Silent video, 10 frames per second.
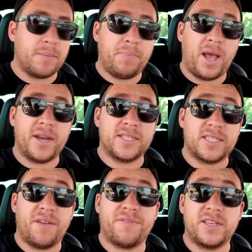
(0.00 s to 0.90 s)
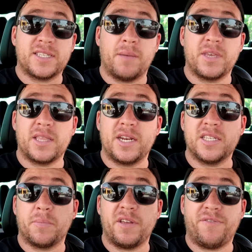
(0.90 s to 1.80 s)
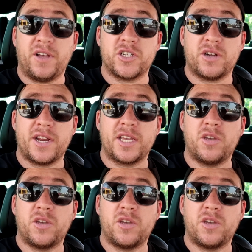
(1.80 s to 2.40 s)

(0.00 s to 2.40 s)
but it's definitely something that is a bit frustrating.